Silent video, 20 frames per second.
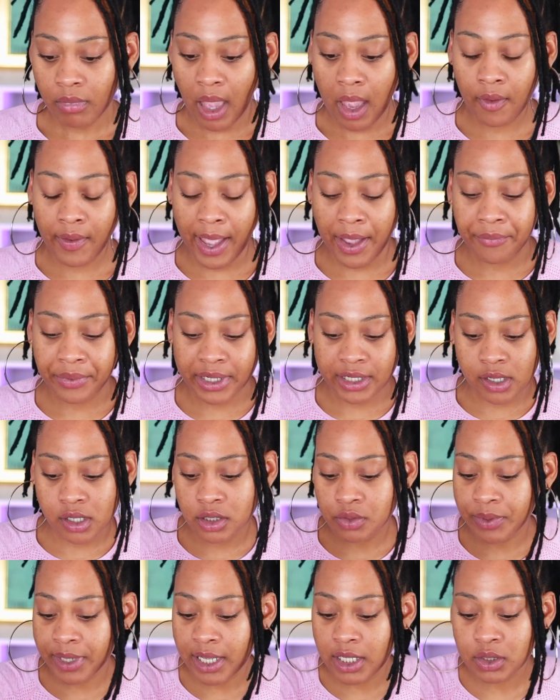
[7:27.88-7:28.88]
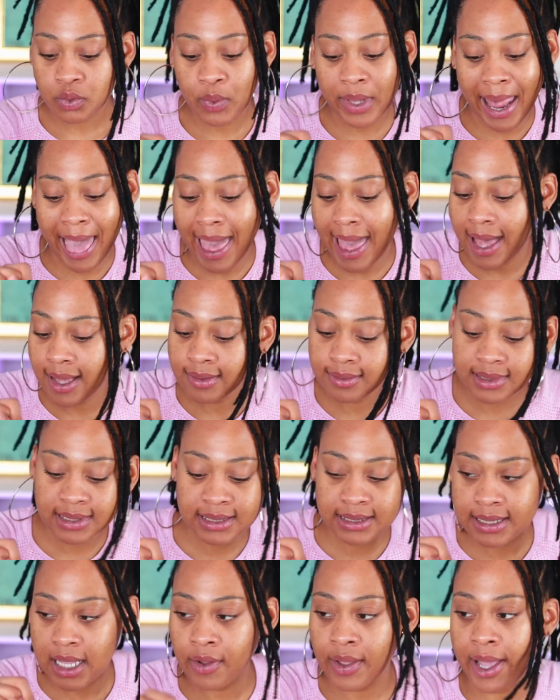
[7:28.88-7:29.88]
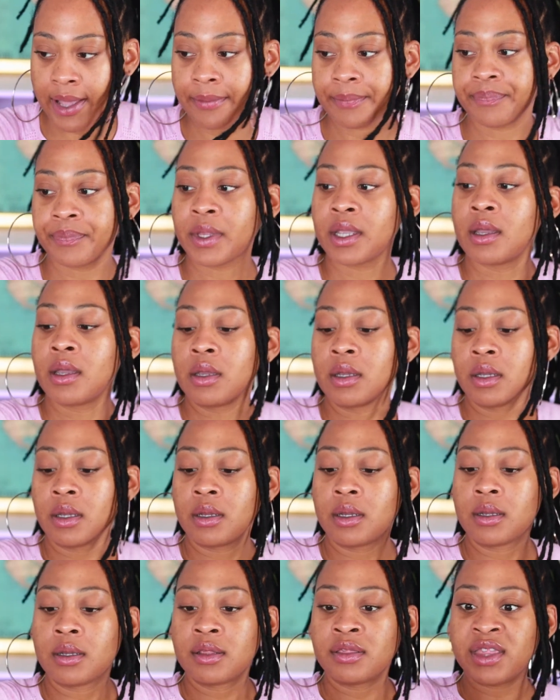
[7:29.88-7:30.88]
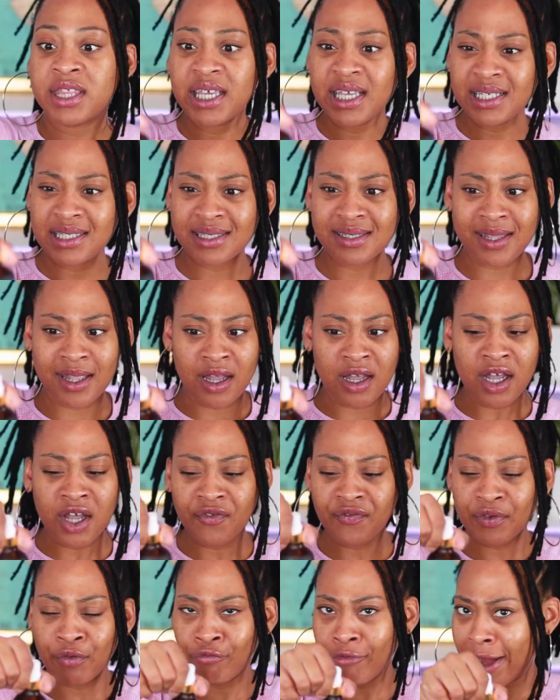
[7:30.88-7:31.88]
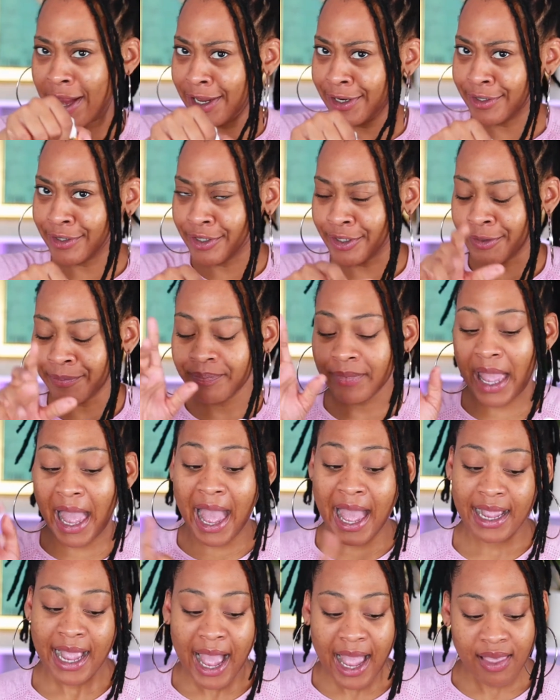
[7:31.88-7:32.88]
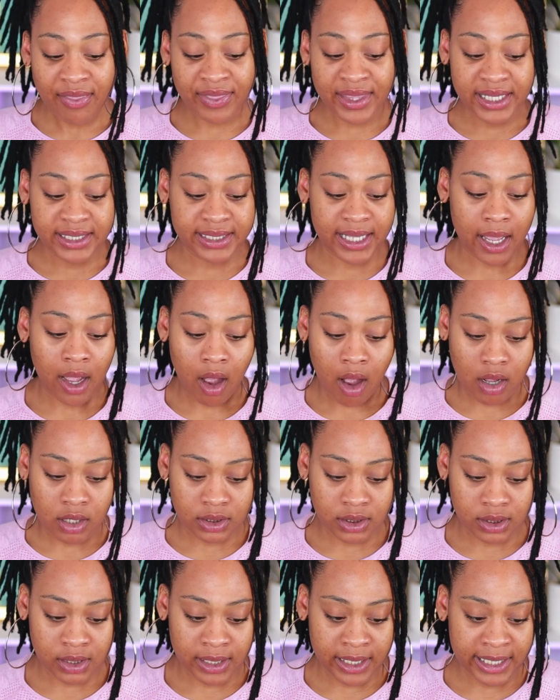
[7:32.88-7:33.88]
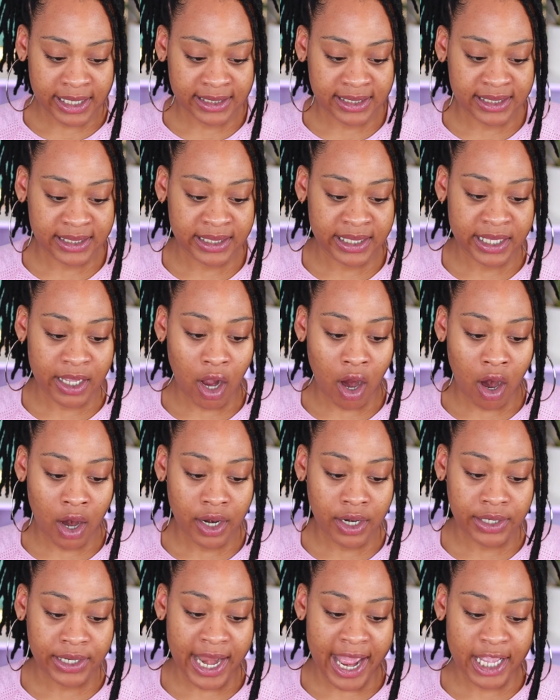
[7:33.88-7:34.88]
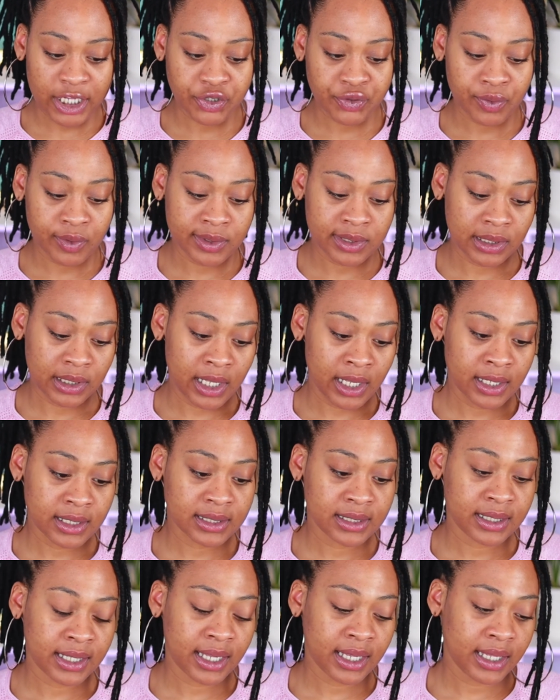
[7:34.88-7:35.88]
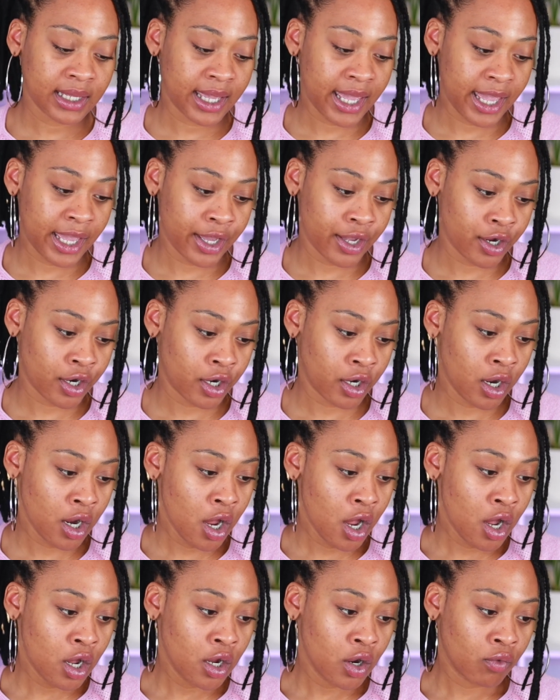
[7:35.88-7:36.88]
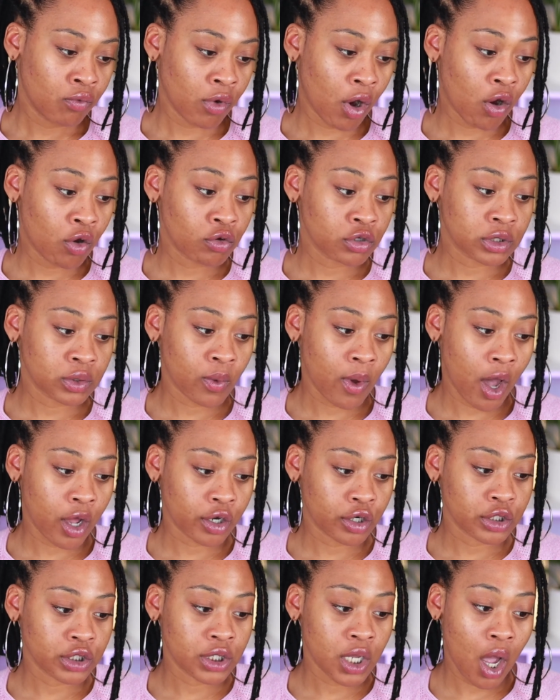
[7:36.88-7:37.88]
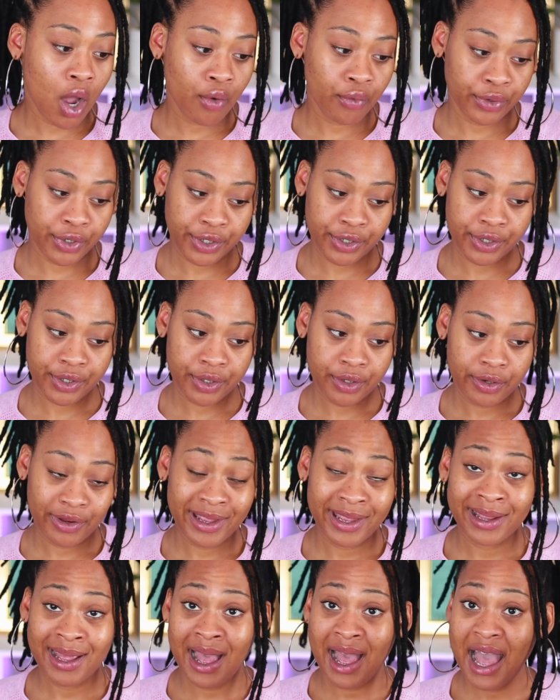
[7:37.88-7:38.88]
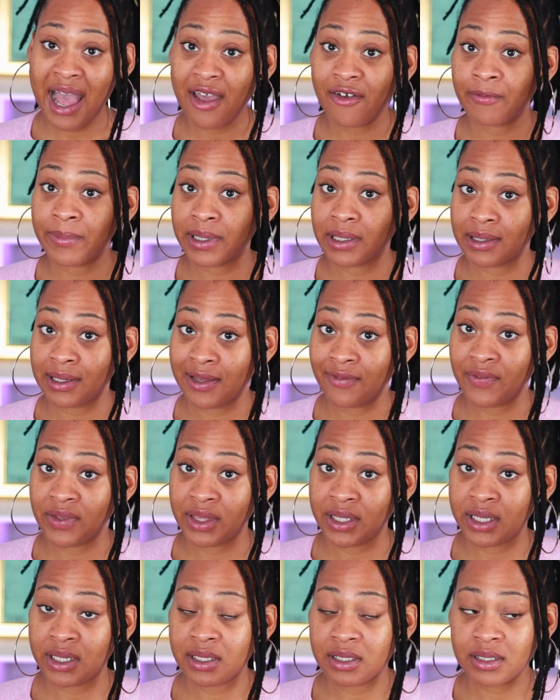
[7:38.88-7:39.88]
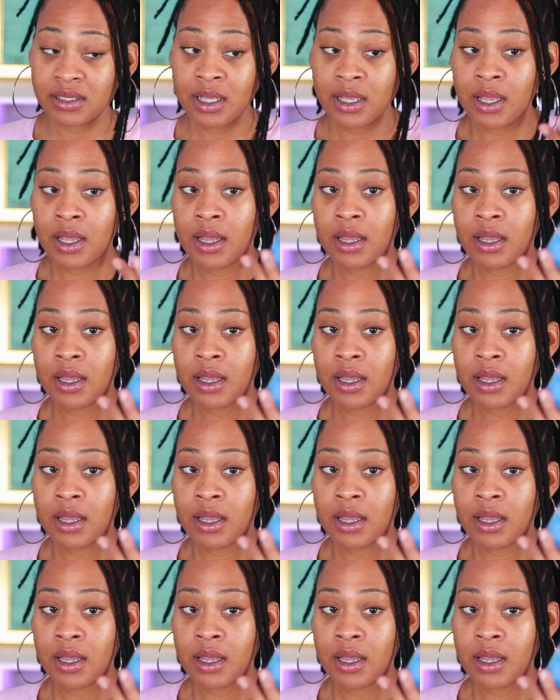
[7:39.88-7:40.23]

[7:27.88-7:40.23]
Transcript: Okay, what else? Okay. This stuff, random. I got this at Ulta. It's the Art Naturals LOCS Skincare Rose Water Toner, and I have been loving this.